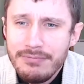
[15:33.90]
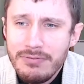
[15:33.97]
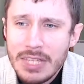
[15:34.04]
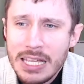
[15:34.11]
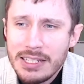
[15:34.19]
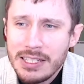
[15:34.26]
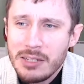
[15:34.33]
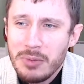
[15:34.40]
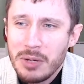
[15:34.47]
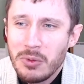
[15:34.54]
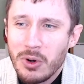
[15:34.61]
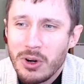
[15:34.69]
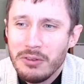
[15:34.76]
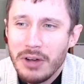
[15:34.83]
This is a bit
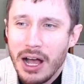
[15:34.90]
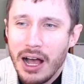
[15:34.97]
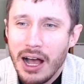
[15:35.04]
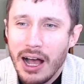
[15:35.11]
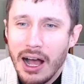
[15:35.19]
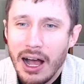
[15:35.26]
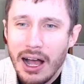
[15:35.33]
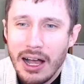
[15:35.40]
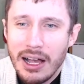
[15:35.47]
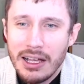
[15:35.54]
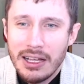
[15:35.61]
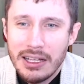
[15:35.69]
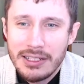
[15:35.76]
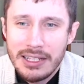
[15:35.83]
more of
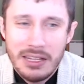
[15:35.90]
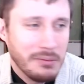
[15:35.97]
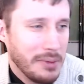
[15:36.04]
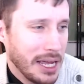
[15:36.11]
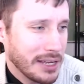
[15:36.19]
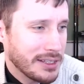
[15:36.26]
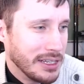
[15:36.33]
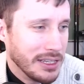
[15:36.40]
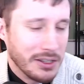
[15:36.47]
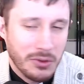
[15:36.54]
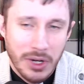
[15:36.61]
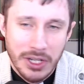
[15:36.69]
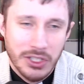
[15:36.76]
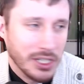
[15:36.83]
a St. Maxi
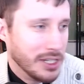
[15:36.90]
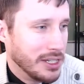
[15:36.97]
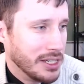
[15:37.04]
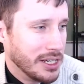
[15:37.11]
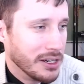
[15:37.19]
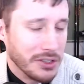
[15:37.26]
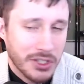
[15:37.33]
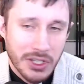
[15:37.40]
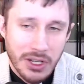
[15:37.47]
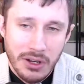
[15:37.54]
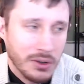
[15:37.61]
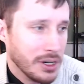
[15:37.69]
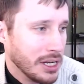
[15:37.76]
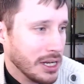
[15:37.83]
question here.
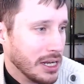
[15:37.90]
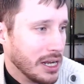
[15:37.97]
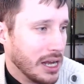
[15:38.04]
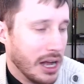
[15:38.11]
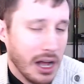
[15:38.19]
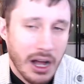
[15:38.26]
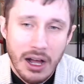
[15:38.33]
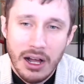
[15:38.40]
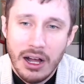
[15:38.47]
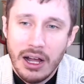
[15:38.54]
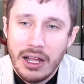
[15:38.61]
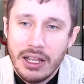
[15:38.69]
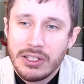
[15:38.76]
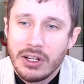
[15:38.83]
So,
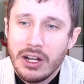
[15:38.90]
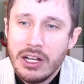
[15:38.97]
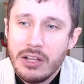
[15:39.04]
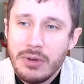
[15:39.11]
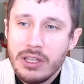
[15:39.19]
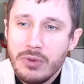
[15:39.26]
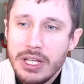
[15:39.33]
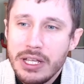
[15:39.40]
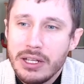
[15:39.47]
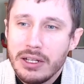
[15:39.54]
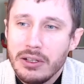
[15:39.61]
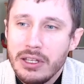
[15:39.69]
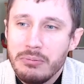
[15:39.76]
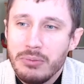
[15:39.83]
is there any way the
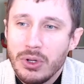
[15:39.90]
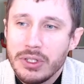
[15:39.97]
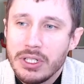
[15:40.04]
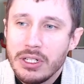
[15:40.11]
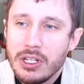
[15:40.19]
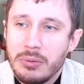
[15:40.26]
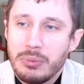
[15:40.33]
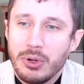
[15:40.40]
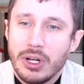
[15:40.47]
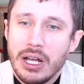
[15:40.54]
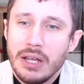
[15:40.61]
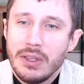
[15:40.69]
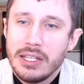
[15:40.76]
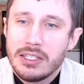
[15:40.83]
weekly bulletin could be put
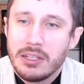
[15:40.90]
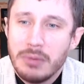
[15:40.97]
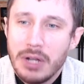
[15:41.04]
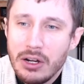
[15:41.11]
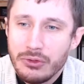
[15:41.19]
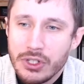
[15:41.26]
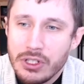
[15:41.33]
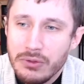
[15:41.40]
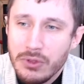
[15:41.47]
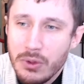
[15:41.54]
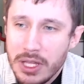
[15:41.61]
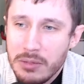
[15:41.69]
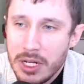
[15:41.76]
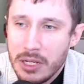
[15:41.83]
online somehow for us to view?
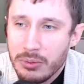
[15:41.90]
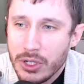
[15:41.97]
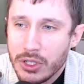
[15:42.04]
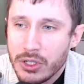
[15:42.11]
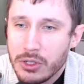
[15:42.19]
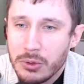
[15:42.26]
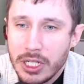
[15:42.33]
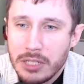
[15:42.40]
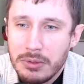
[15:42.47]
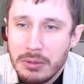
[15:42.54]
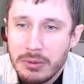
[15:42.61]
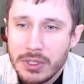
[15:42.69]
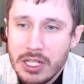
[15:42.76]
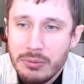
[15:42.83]
I think many parishioners would like to be
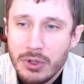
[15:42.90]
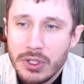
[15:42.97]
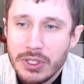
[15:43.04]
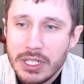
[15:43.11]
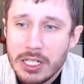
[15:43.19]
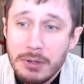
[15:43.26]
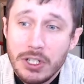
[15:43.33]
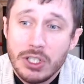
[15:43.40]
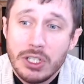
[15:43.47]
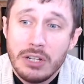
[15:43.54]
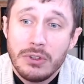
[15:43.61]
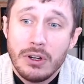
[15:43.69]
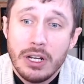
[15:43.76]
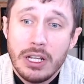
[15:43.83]
able to see the bulletin, especially
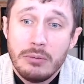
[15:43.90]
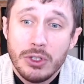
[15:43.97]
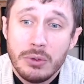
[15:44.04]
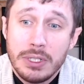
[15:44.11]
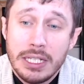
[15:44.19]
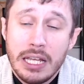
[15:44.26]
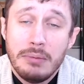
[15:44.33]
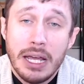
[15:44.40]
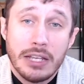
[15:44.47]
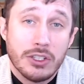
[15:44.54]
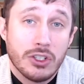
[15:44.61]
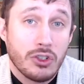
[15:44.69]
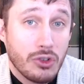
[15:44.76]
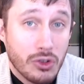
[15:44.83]
if they're unable to attend
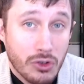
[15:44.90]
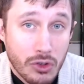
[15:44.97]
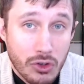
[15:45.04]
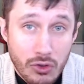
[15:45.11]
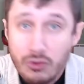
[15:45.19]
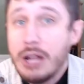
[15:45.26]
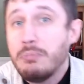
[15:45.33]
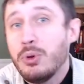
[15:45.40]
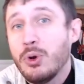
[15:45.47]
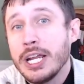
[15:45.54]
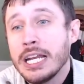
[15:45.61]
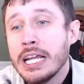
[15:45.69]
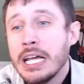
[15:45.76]
Mass. Great point.